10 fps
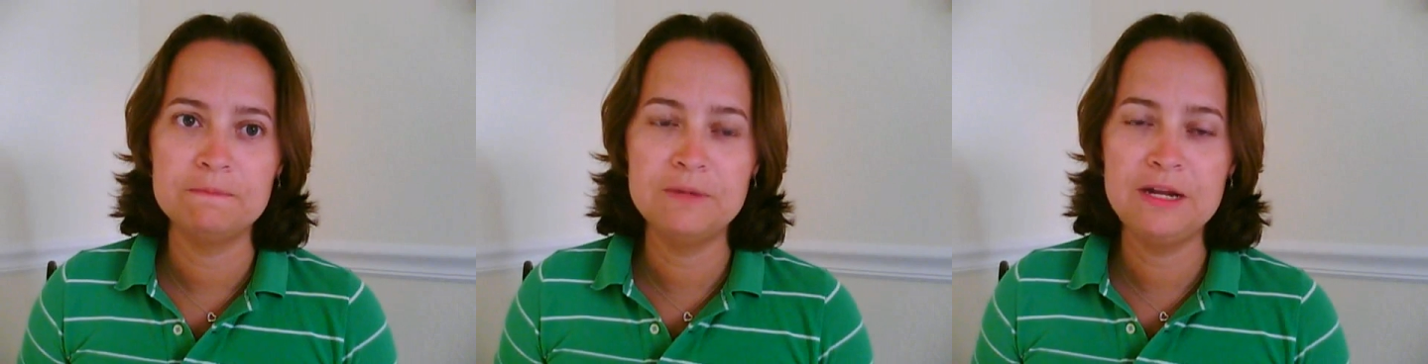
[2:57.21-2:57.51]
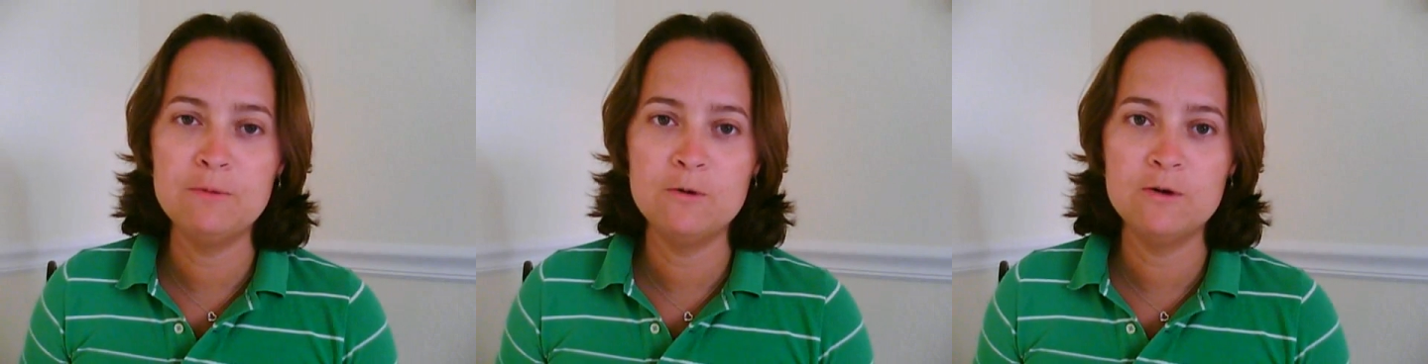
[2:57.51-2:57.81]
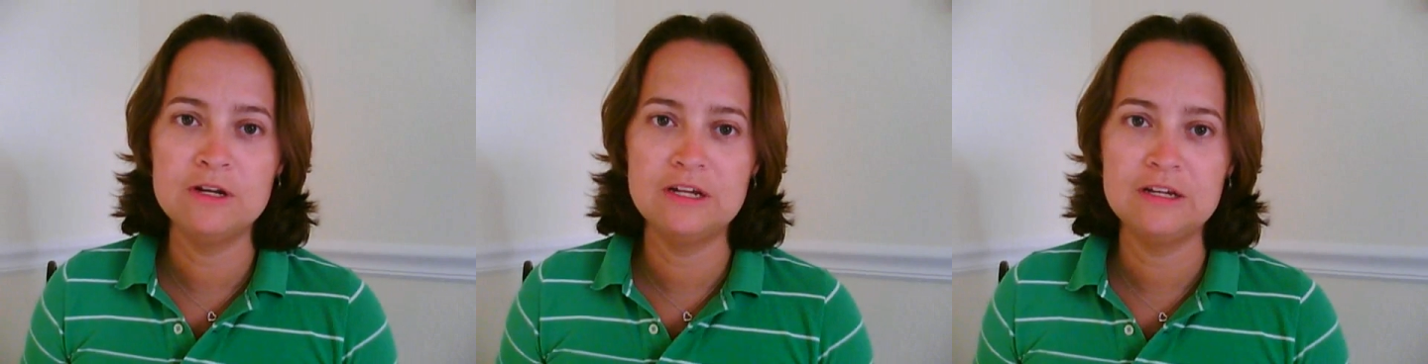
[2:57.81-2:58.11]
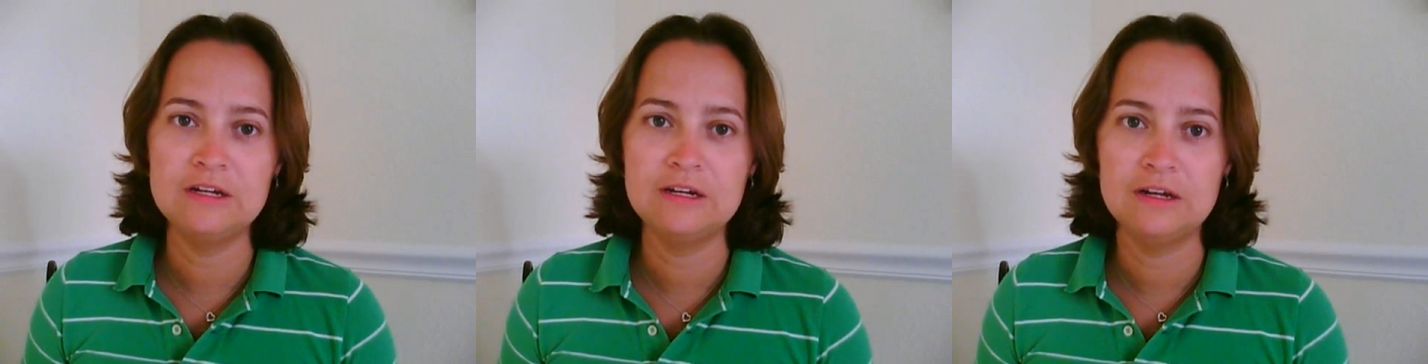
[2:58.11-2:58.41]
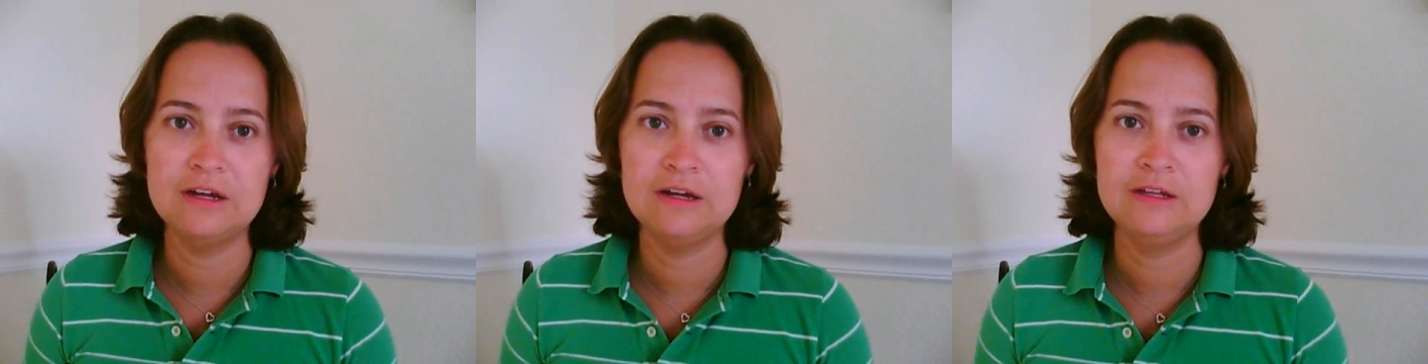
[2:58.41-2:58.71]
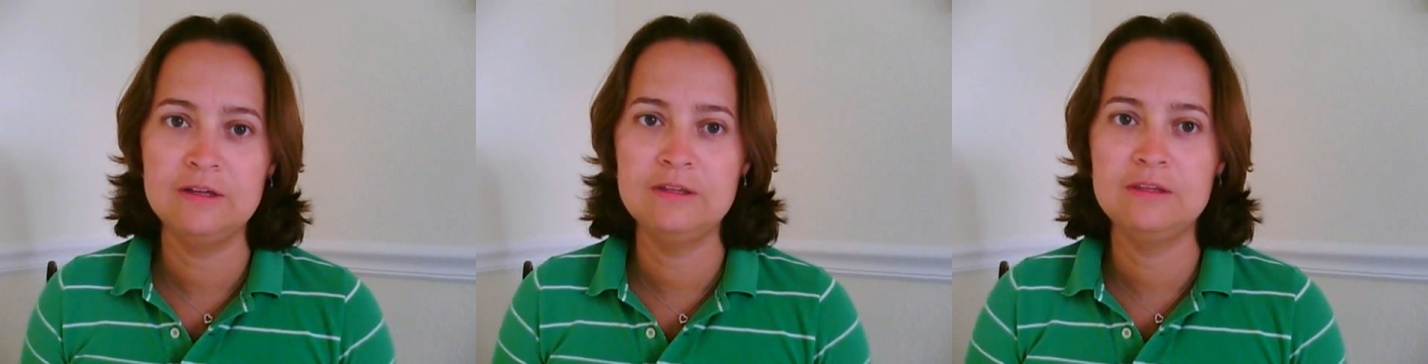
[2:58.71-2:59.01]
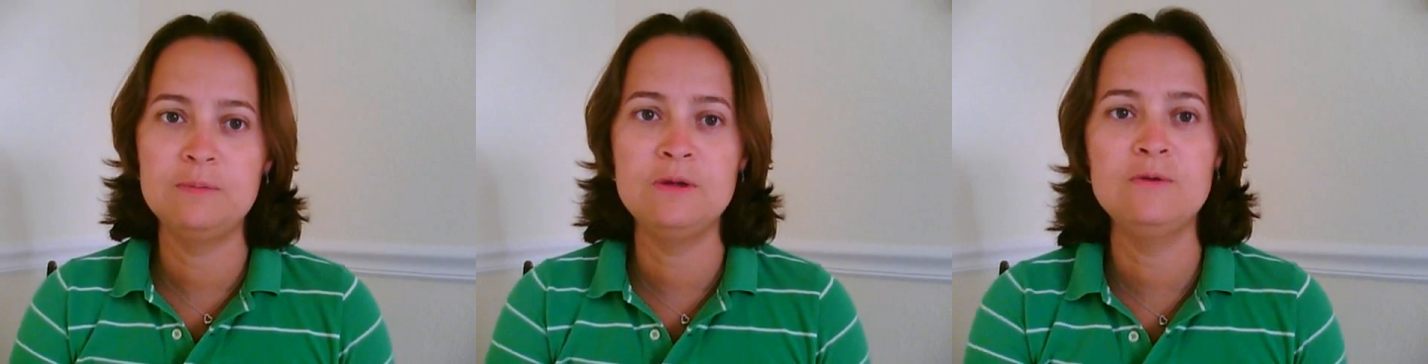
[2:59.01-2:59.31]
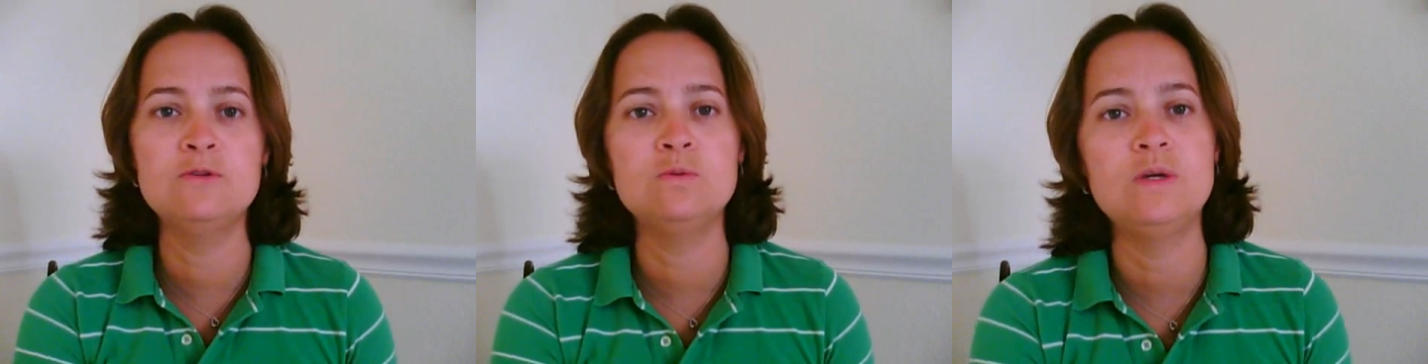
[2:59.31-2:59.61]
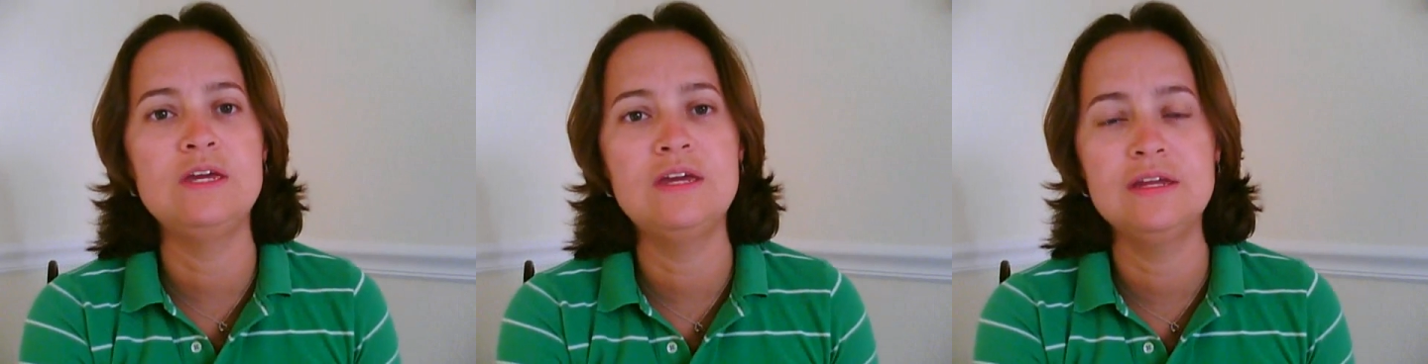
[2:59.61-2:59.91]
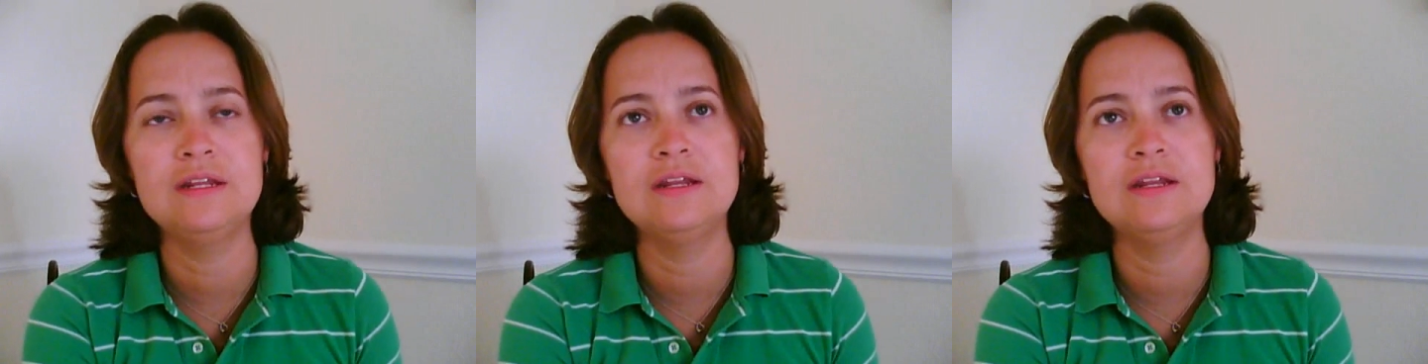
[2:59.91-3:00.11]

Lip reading: many more than the previous week,